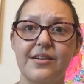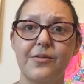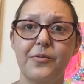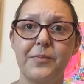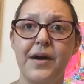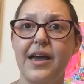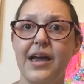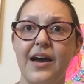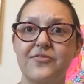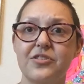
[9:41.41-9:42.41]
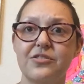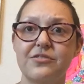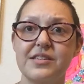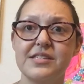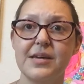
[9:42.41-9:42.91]
We might have to
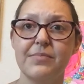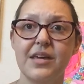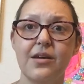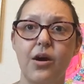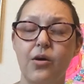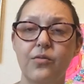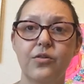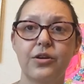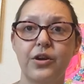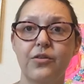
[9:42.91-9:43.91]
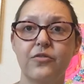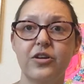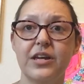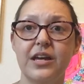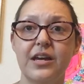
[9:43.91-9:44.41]
learn the same thing over and over
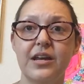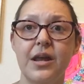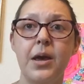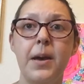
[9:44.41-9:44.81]
again,